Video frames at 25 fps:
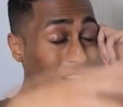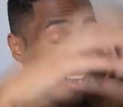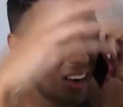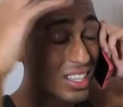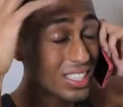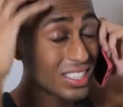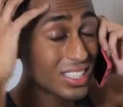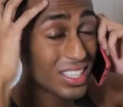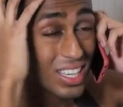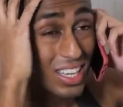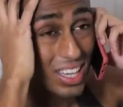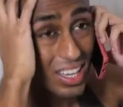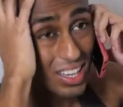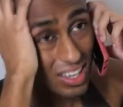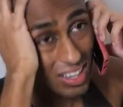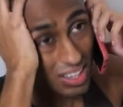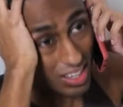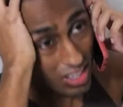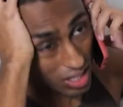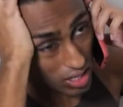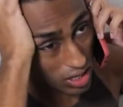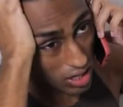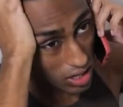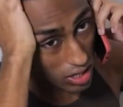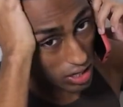Honestly,
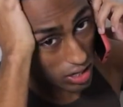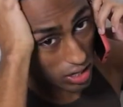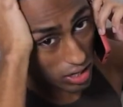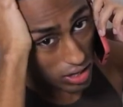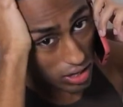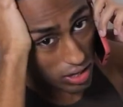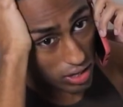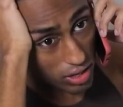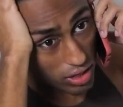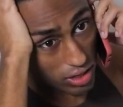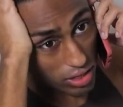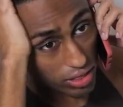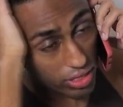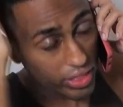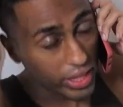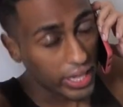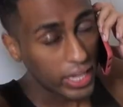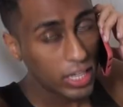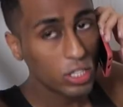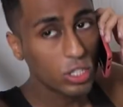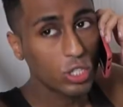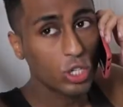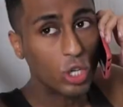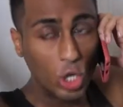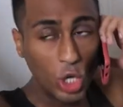
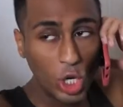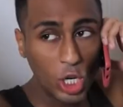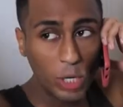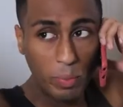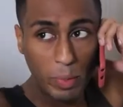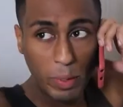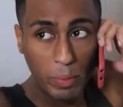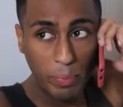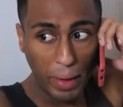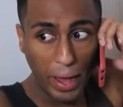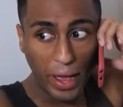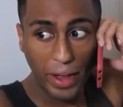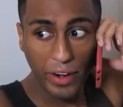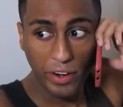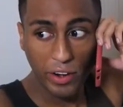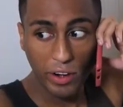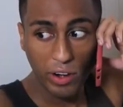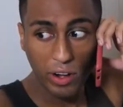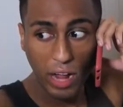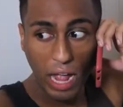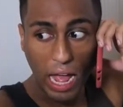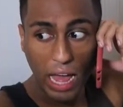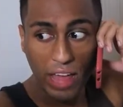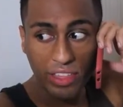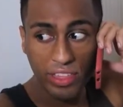things could be
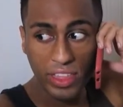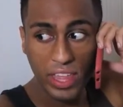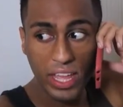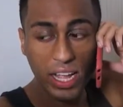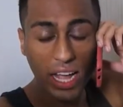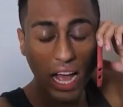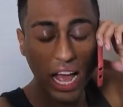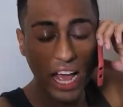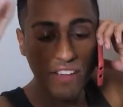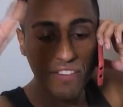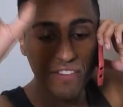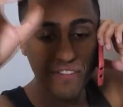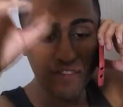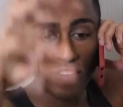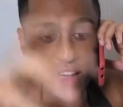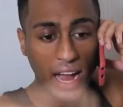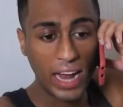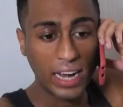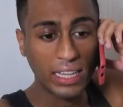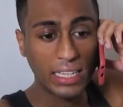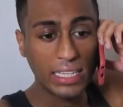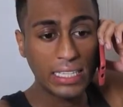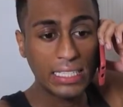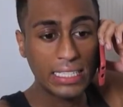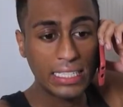better. I think I
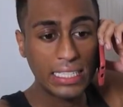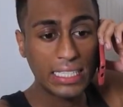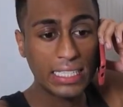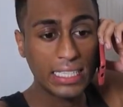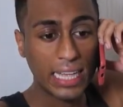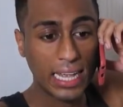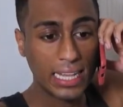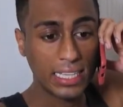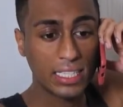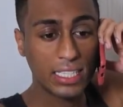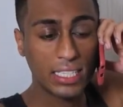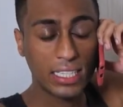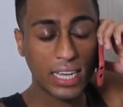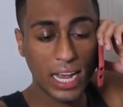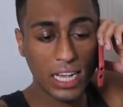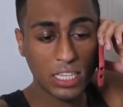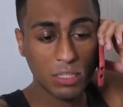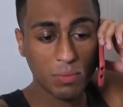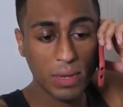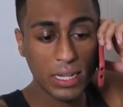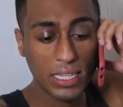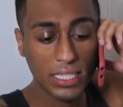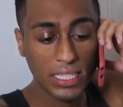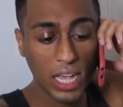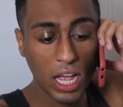finally desensitized
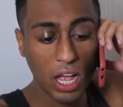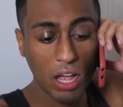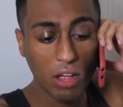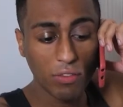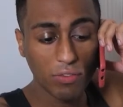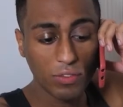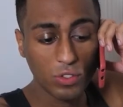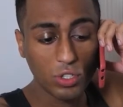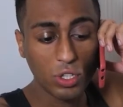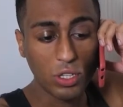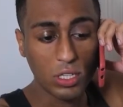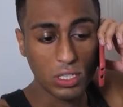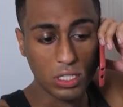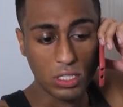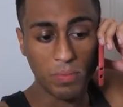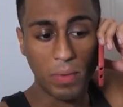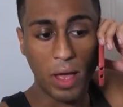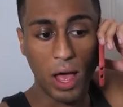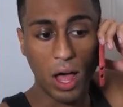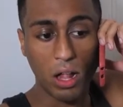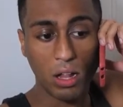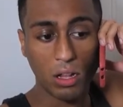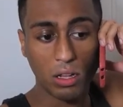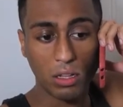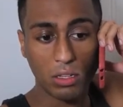myself to the
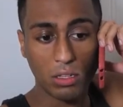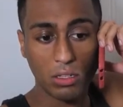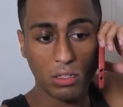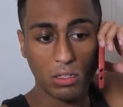smell.